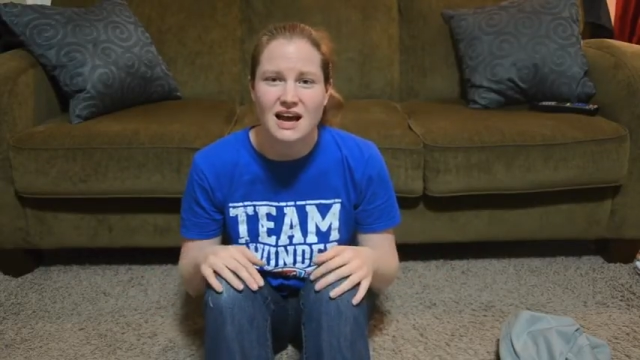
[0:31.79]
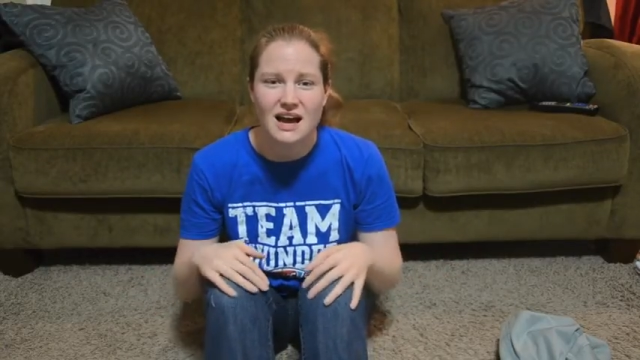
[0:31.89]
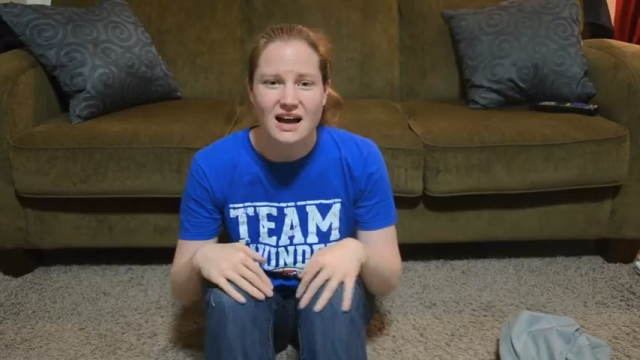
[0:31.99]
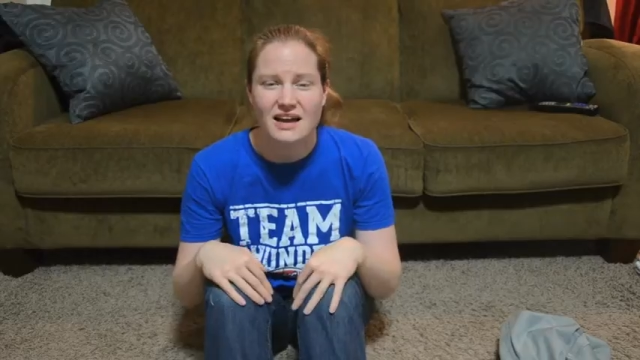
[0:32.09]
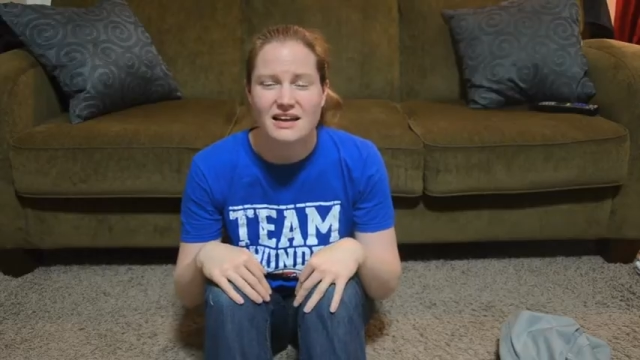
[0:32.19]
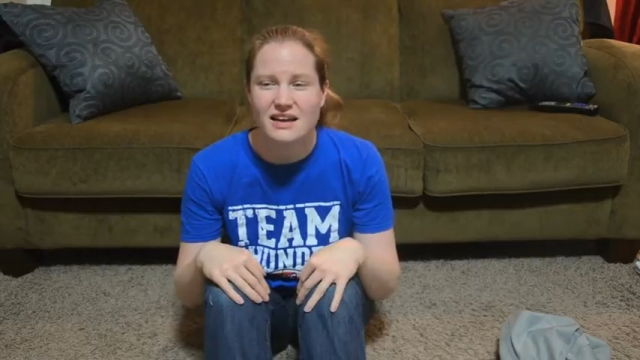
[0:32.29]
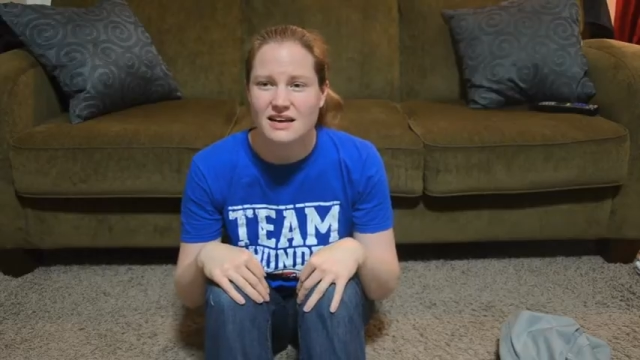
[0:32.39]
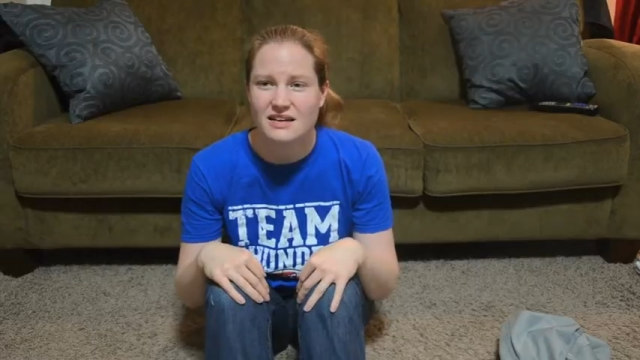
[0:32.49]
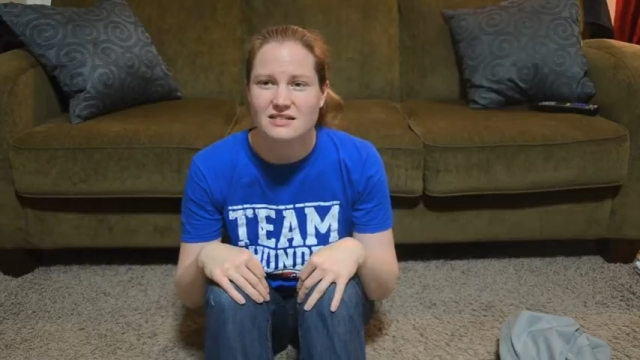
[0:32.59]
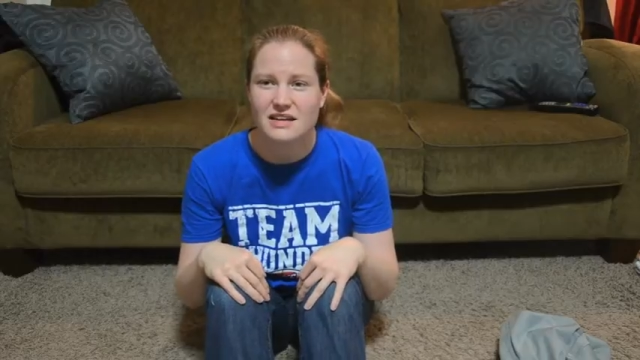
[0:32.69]

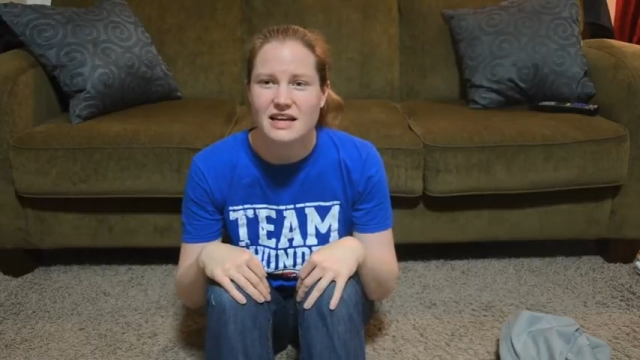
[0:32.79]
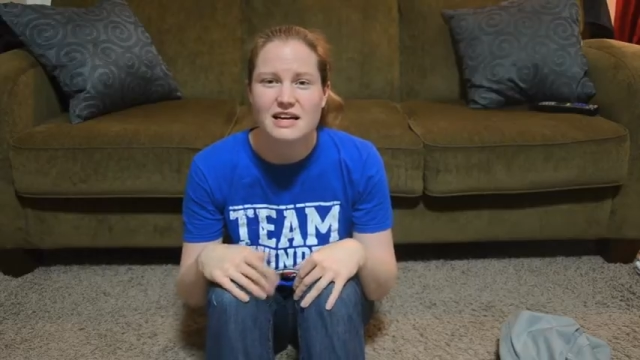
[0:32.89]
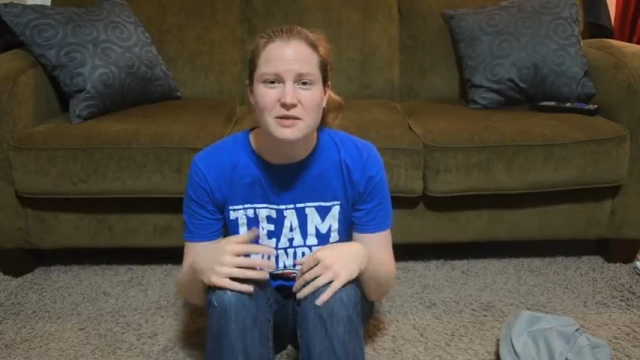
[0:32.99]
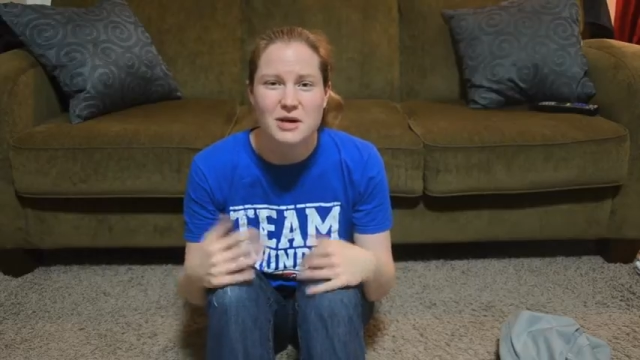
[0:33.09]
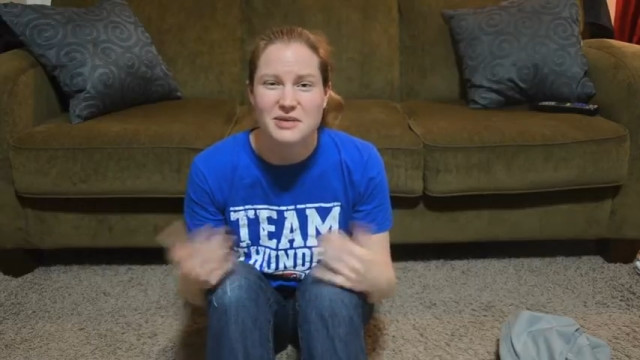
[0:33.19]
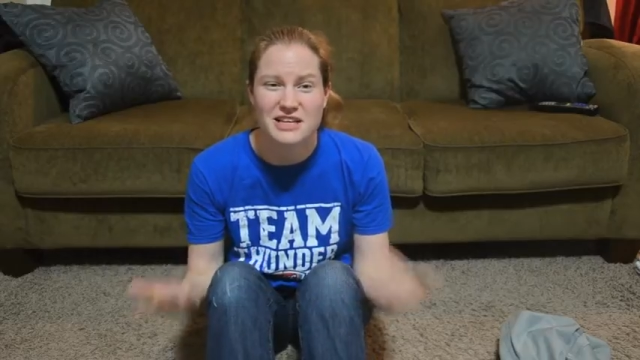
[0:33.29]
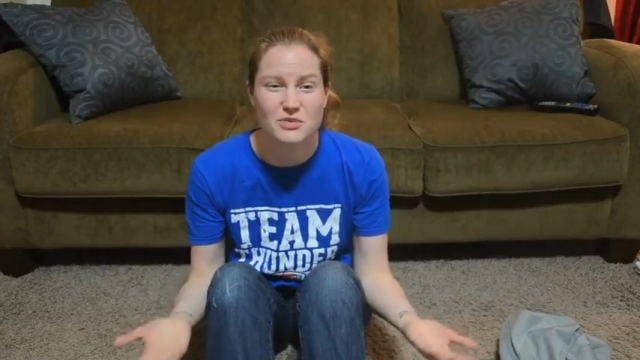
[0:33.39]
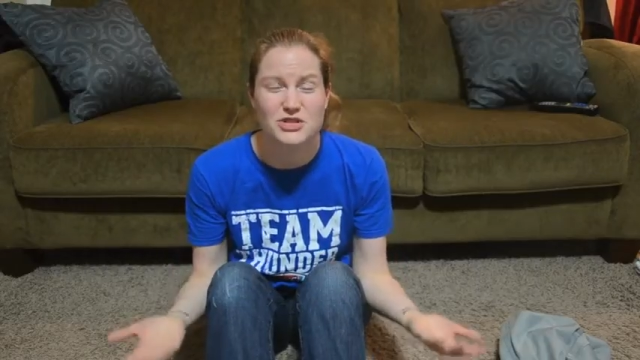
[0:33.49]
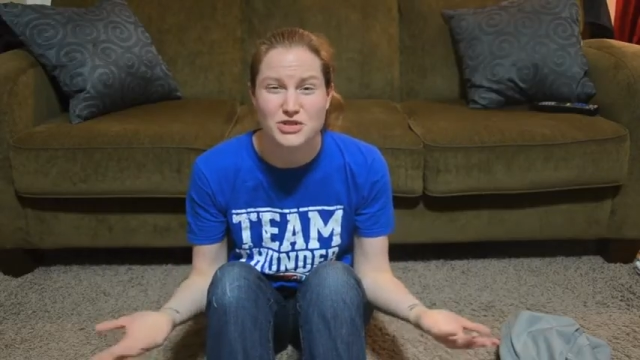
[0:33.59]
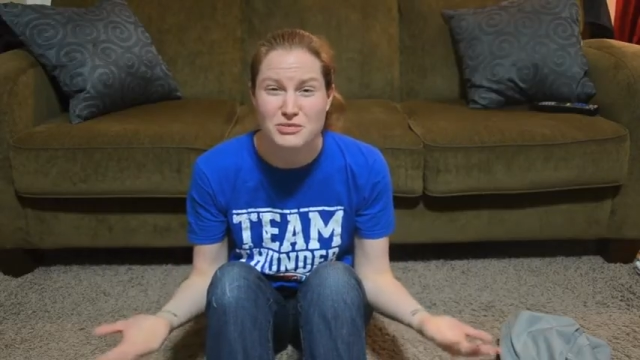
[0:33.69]
I ended up coming down
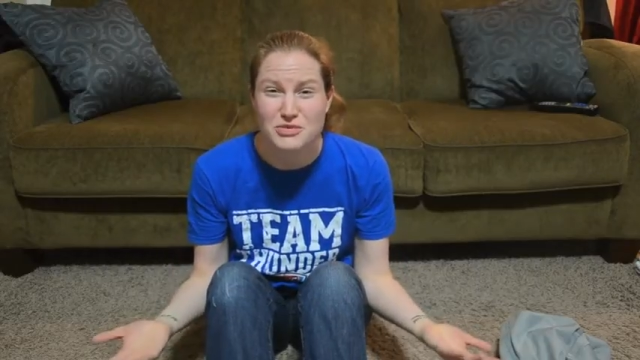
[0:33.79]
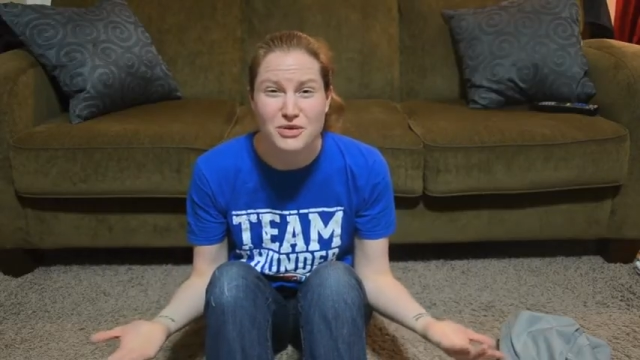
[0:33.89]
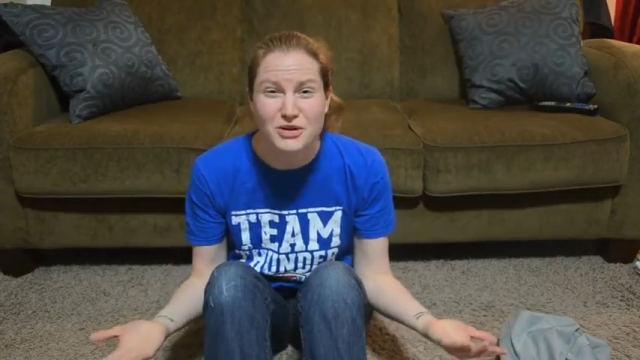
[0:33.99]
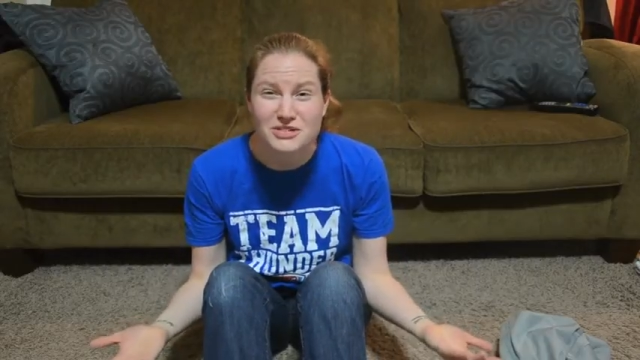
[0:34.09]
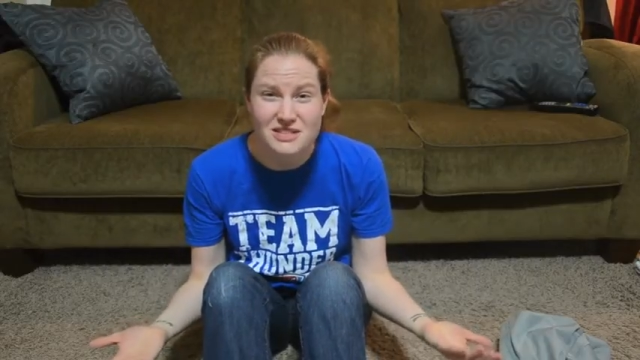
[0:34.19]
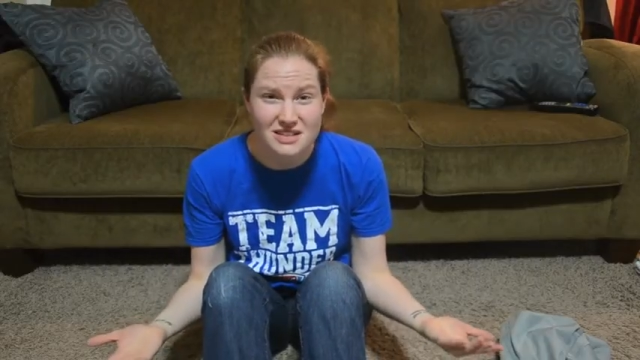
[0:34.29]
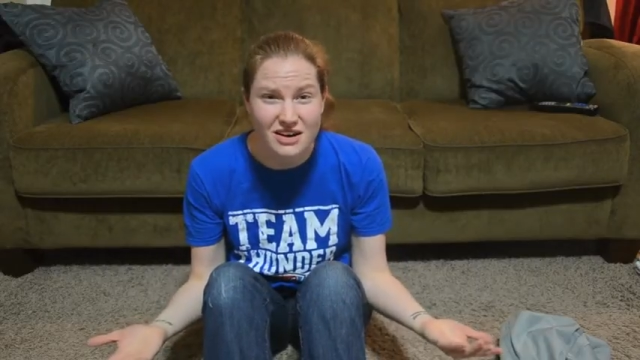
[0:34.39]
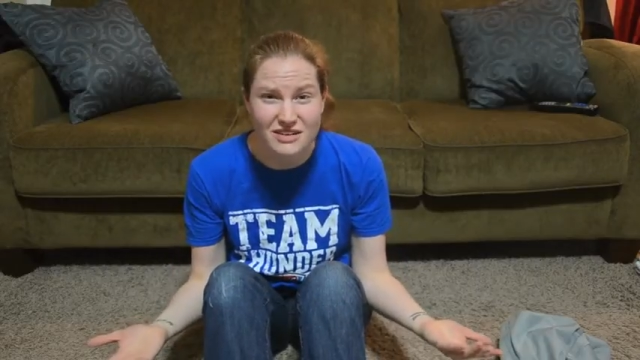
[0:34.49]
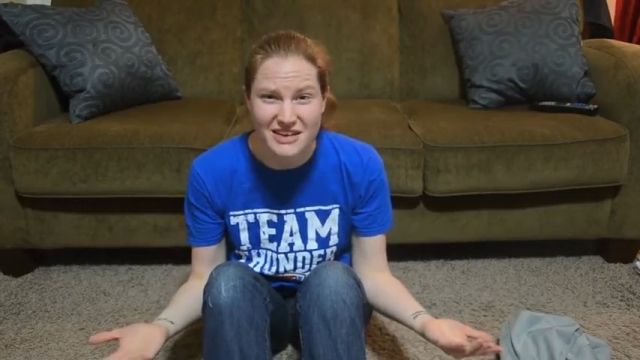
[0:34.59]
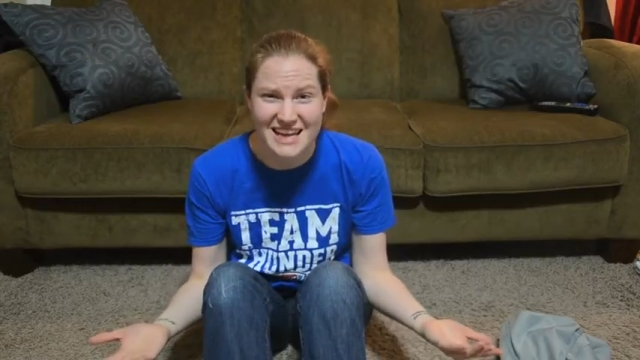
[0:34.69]
with strep throat
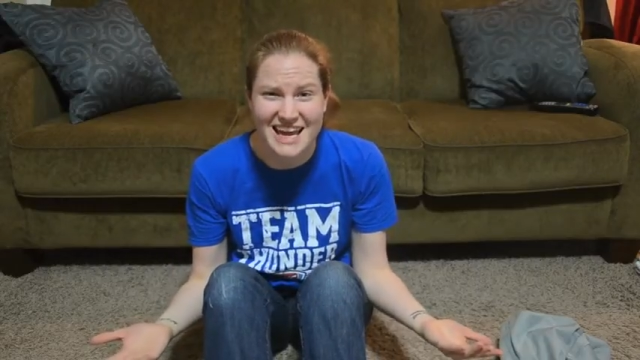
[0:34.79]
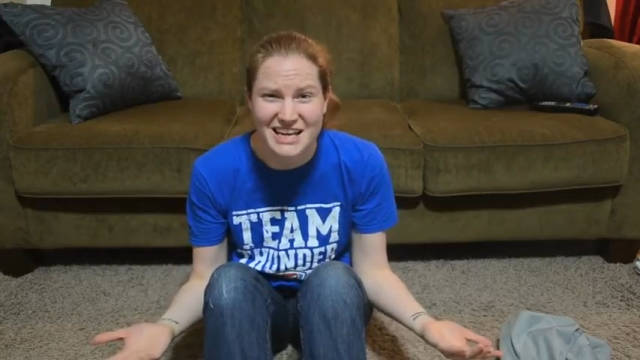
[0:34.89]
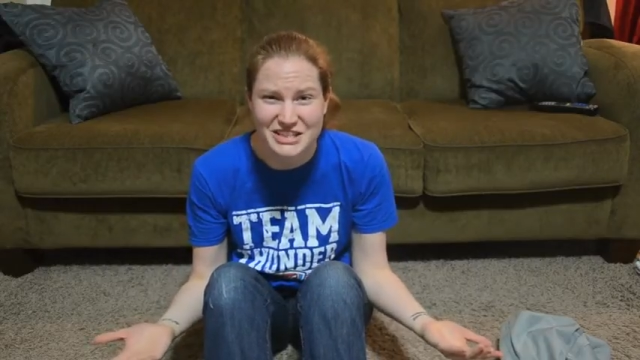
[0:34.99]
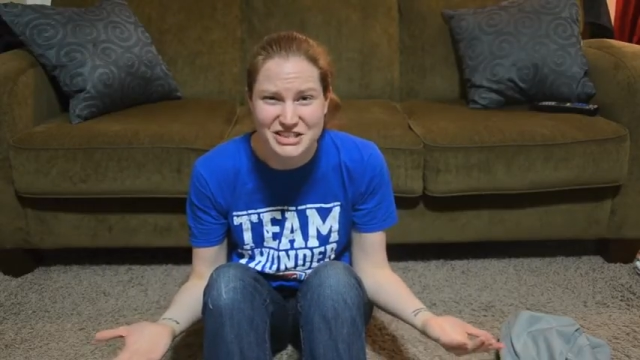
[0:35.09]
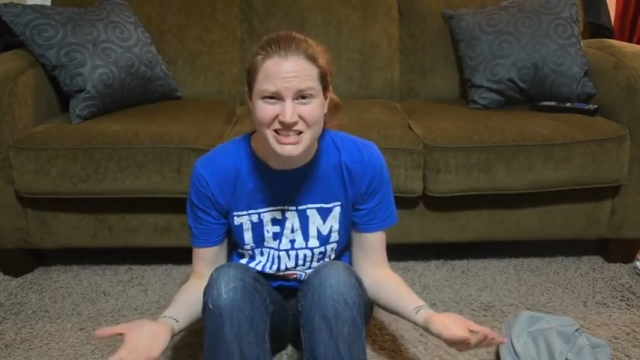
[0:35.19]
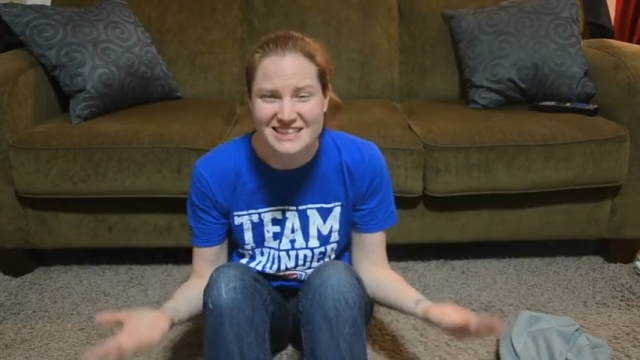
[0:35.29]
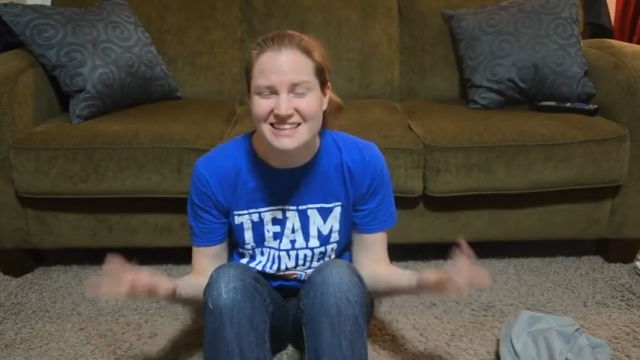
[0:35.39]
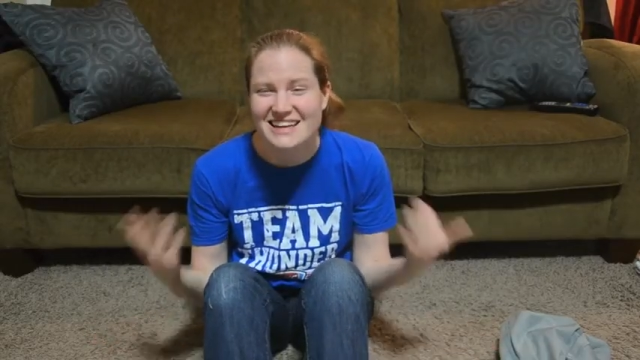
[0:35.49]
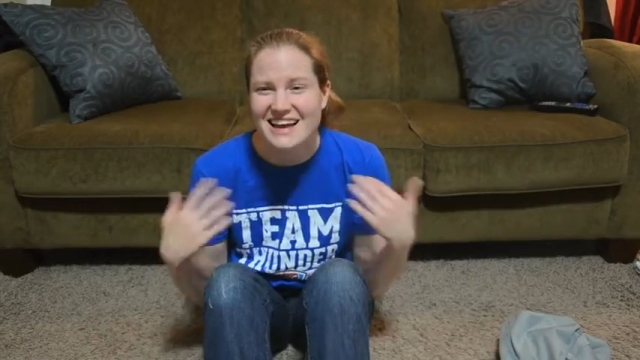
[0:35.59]
on vacation,